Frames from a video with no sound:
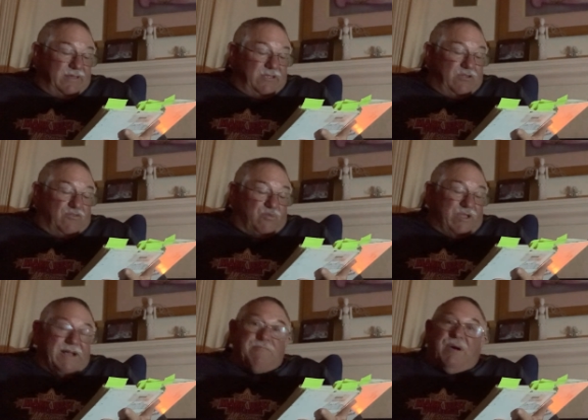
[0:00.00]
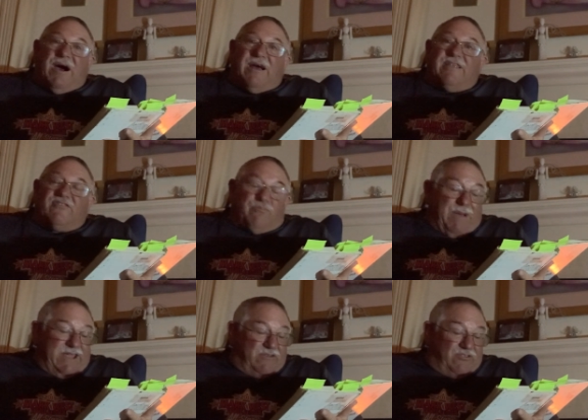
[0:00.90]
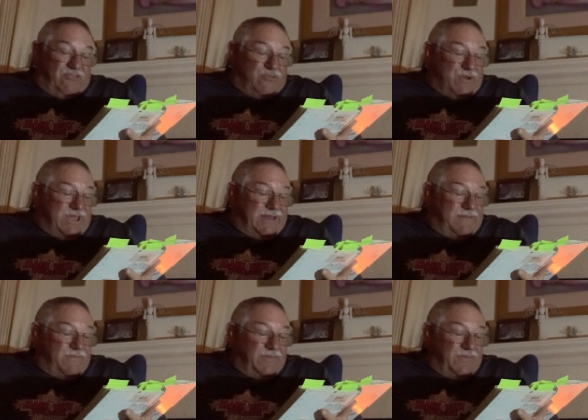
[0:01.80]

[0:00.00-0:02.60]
You'd swing upon a spider's thread